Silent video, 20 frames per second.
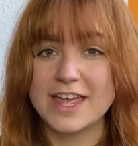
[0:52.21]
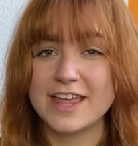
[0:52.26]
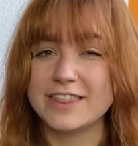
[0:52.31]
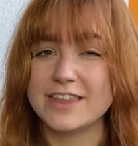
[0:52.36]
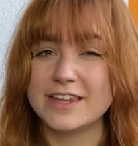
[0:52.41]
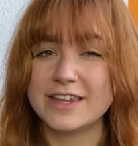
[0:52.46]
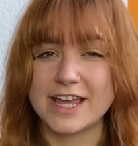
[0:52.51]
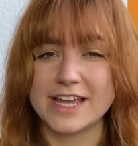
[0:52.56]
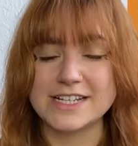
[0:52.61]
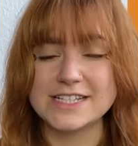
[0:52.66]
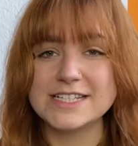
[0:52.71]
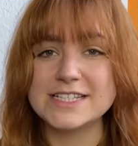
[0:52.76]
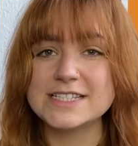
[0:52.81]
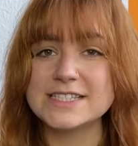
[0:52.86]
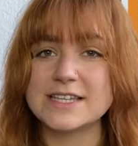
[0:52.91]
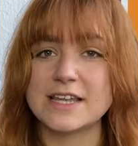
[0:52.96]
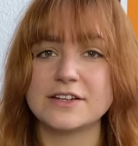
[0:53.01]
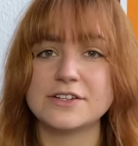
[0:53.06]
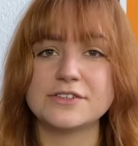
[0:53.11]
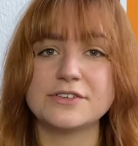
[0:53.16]
In the 19th
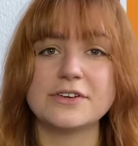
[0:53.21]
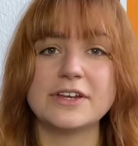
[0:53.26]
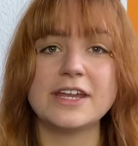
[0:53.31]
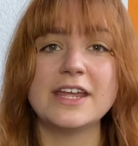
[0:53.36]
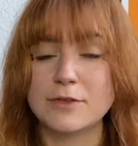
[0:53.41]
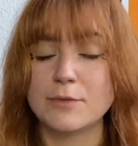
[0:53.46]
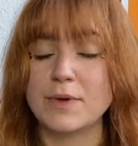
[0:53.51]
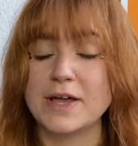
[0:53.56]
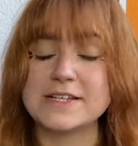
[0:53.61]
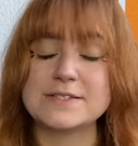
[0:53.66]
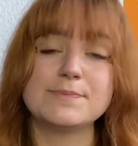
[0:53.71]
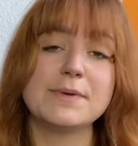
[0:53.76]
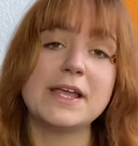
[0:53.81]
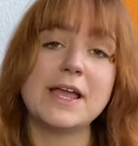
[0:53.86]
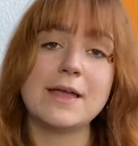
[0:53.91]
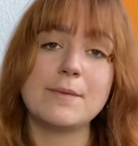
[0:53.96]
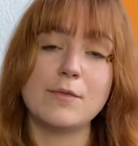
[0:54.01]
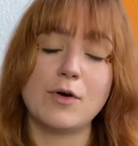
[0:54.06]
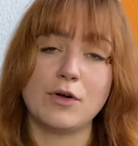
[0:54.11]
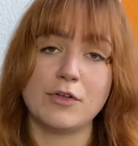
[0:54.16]
century, the vest
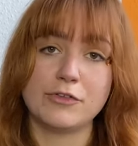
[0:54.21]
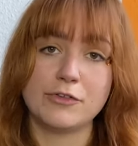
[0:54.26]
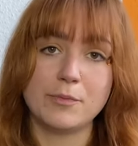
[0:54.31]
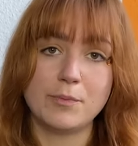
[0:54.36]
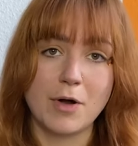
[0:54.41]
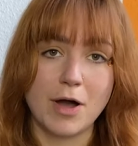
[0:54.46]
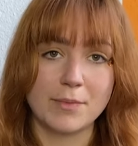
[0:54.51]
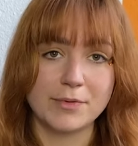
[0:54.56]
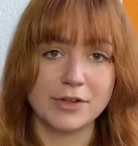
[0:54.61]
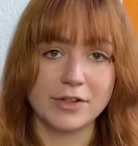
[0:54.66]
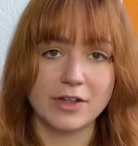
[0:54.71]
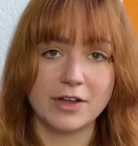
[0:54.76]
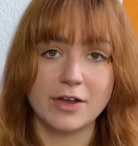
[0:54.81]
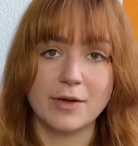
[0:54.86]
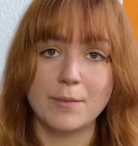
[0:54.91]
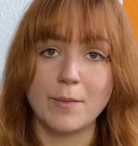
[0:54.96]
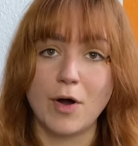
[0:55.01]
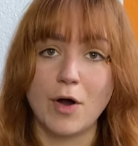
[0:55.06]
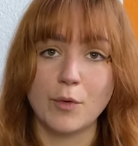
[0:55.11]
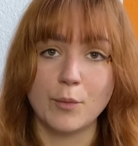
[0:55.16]
became also popular
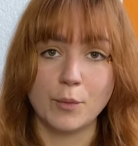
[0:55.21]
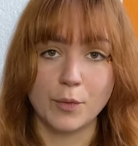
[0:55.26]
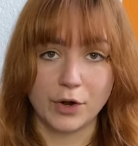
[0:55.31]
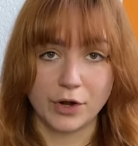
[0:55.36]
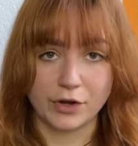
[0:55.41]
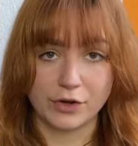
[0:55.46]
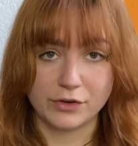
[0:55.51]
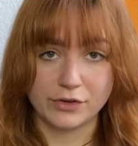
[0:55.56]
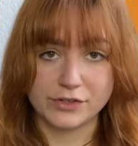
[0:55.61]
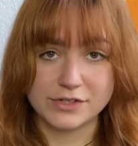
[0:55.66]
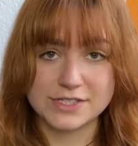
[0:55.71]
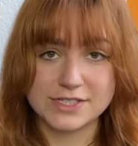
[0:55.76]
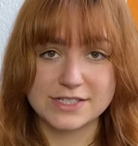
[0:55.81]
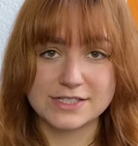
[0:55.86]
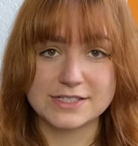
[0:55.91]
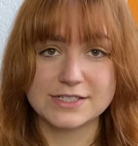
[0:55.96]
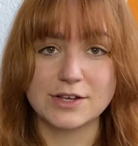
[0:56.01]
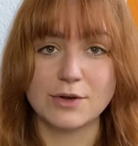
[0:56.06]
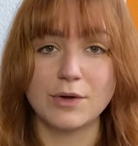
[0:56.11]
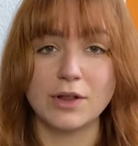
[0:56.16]
among
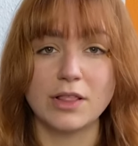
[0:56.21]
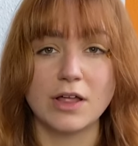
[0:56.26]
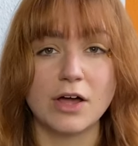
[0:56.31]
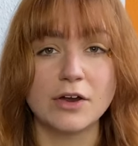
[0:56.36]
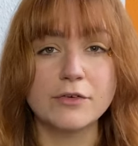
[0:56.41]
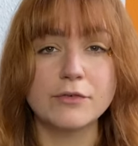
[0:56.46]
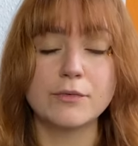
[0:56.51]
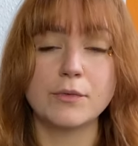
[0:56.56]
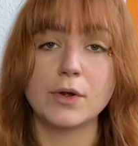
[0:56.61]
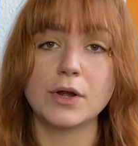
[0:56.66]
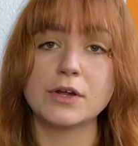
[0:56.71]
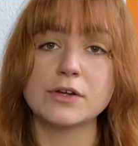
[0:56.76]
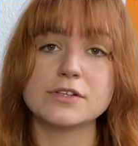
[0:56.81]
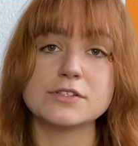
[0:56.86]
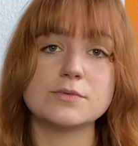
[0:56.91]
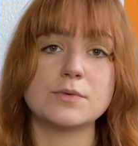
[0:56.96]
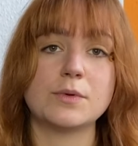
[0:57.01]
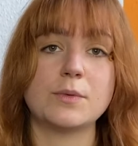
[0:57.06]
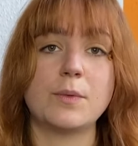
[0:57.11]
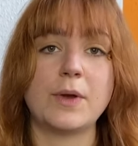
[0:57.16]
workers. So a lot of
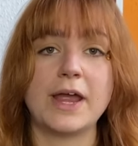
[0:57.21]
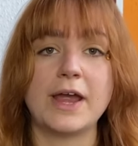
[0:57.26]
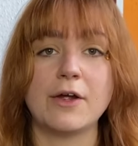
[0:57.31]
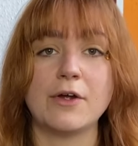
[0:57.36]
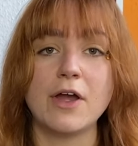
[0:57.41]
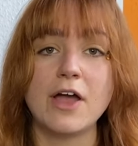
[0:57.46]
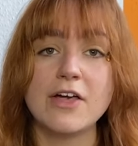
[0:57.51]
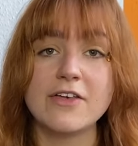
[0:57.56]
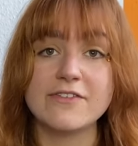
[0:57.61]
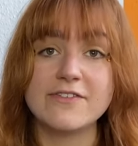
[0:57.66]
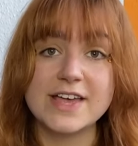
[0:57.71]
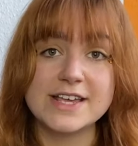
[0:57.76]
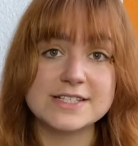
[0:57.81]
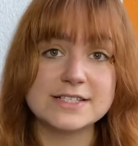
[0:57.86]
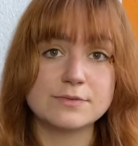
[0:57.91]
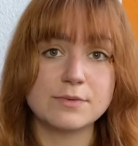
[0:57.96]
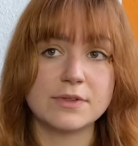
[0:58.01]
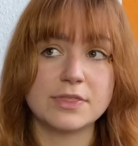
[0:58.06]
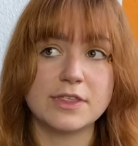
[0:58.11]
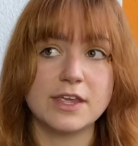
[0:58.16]
workers would wear
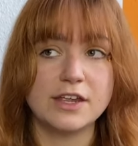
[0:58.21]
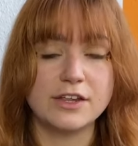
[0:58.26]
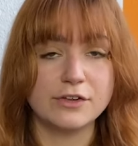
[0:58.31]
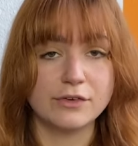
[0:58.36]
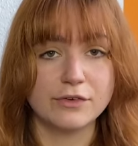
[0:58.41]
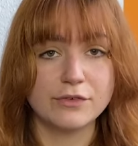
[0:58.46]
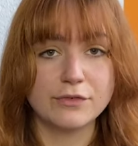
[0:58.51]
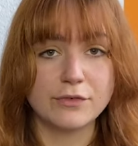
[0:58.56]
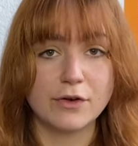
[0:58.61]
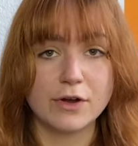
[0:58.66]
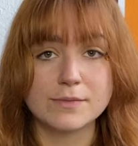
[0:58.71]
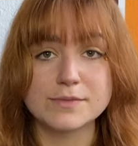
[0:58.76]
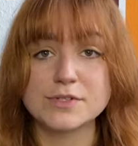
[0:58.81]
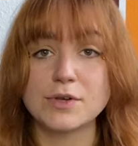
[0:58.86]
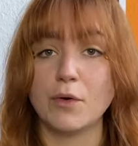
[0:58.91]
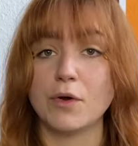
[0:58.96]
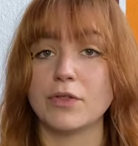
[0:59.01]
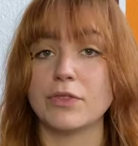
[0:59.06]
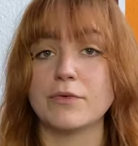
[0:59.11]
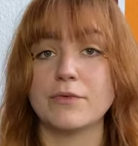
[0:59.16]
vests with their
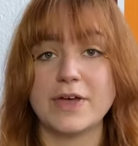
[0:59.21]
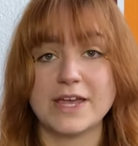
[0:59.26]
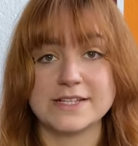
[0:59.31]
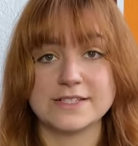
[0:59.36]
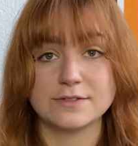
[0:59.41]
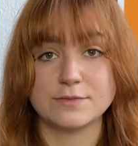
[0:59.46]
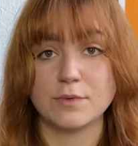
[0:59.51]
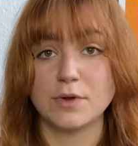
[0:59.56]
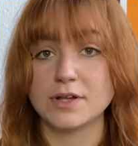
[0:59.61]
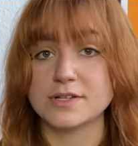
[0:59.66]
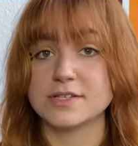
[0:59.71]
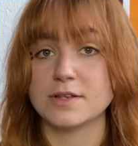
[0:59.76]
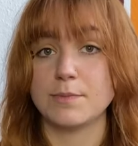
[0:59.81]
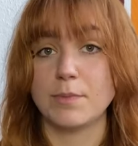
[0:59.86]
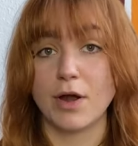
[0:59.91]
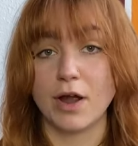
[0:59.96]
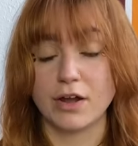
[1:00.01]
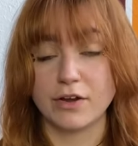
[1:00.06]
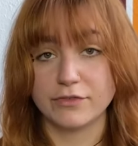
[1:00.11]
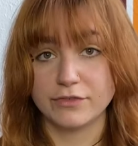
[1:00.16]
uniforms, or the vest was a
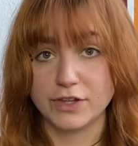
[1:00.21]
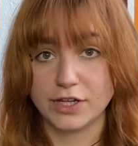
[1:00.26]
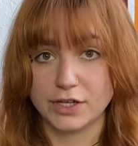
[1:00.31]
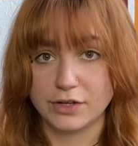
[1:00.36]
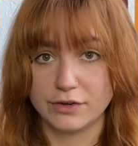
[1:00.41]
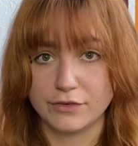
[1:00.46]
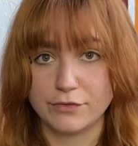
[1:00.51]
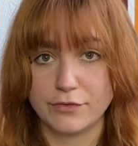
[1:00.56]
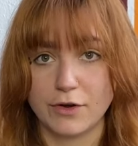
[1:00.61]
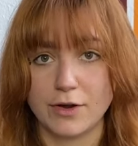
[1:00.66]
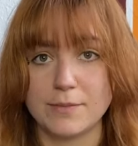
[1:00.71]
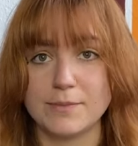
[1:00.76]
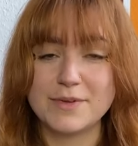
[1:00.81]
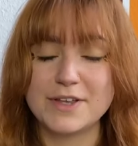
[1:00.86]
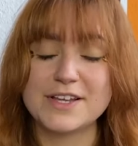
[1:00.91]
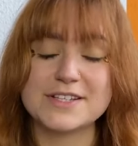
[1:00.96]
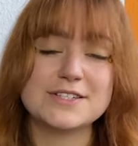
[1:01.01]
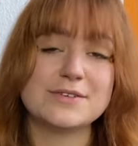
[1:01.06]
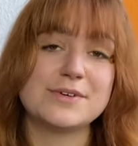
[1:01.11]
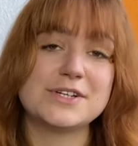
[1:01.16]
part of the uniform,
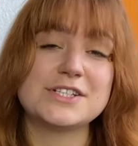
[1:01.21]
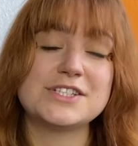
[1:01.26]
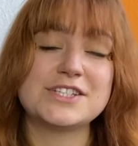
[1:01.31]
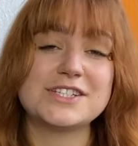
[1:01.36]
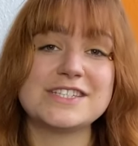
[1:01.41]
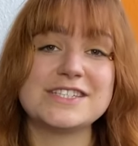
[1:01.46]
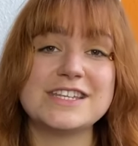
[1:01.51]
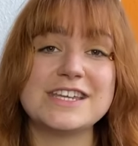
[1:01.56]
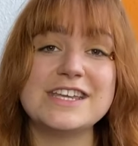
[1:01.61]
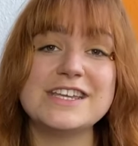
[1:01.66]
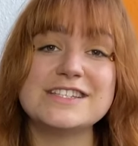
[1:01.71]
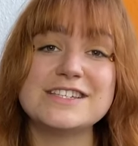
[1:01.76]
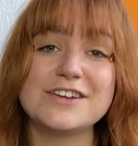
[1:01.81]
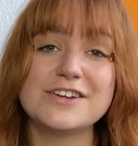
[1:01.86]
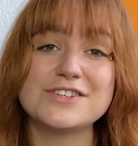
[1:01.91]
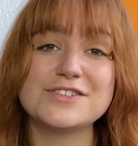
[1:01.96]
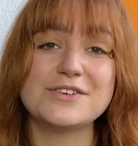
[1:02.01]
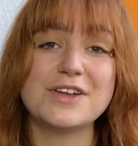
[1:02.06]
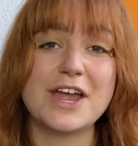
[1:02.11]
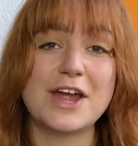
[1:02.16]
because it was just
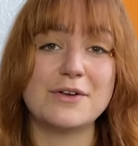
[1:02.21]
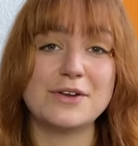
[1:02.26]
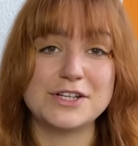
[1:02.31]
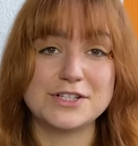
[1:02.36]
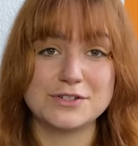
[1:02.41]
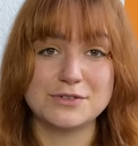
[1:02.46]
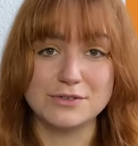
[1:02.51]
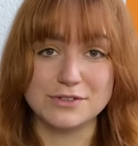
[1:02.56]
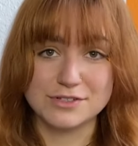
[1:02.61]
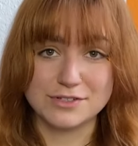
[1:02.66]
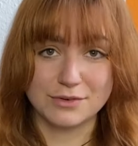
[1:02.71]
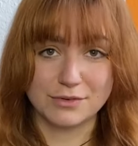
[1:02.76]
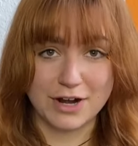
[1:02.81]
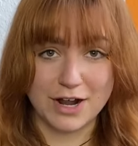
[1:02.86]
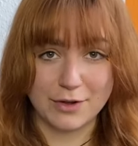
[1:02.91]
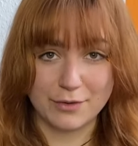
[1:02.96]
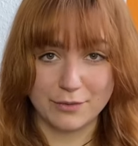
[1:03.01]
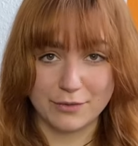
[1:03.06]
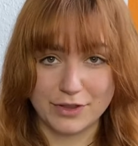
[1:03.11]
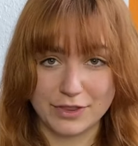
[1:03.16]
easier to carry tools
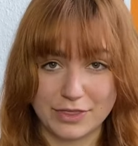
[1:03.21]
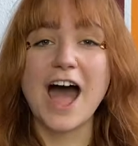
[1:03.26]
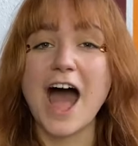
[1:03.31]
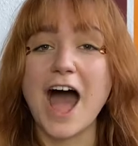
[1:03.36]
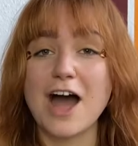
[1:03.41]
around with.